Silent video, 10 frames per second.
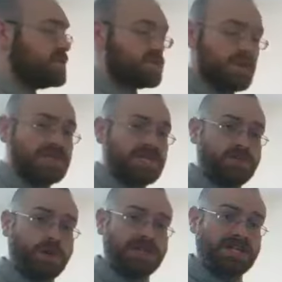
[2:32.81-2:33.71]
So I need
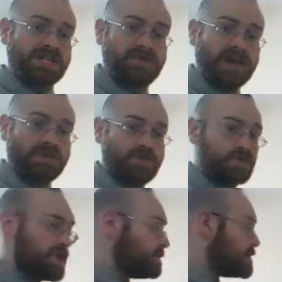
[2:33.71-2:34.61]
to identify two
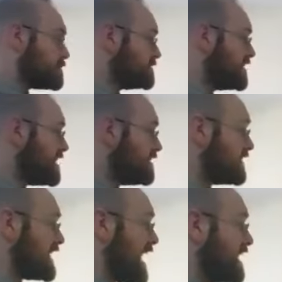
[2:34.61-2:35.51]
numbers
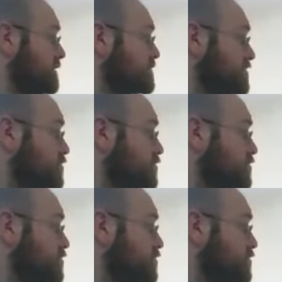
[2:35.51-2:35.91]
that add up to